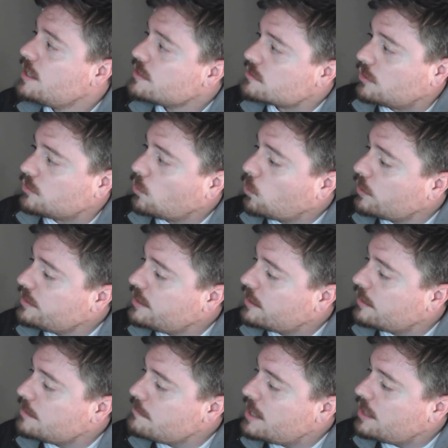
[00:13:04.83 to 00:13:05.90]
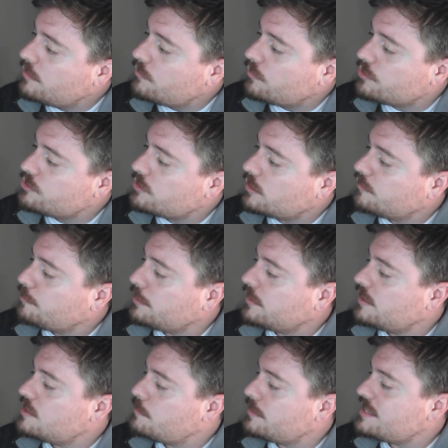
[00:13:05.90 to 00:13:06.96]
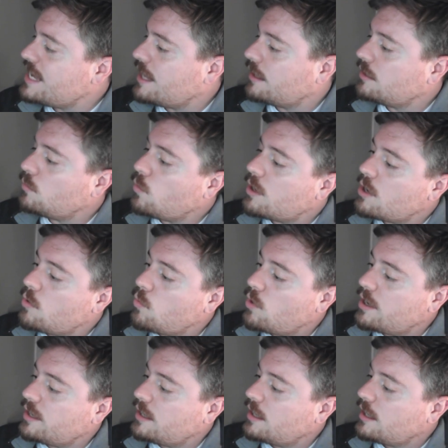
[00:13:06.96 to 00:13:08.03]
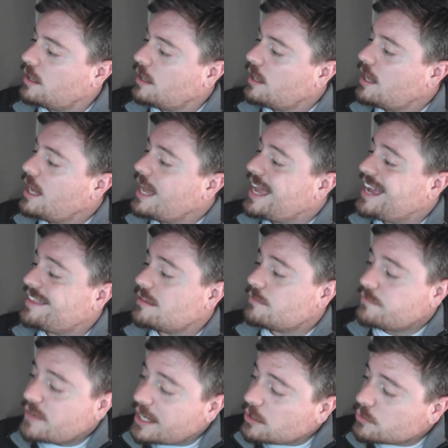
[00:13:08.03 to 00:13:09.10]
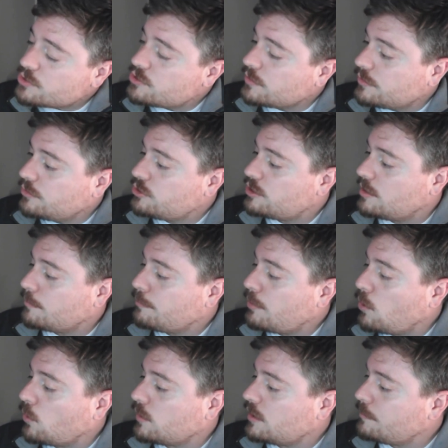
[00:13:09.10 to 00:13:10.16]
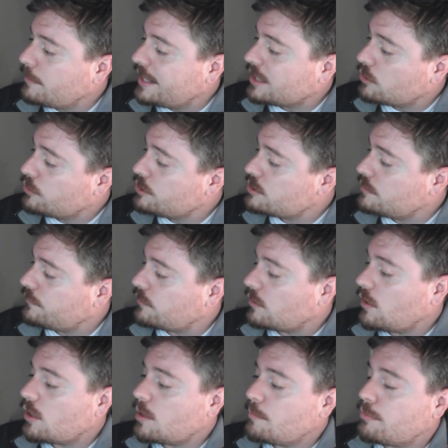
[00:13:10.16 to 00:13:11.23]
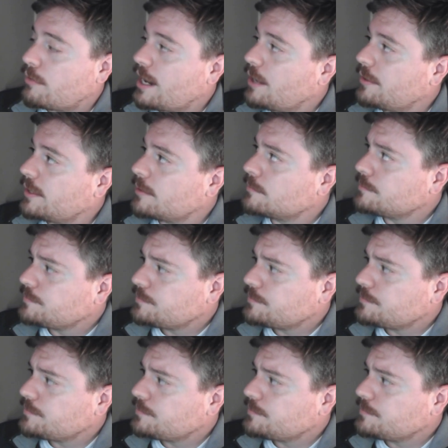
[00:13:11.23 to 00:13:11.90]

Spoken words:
It's called Ordinary Men, Reserve Police Battalion 101, and the Final Solution in Poland by Christopher R. Browning.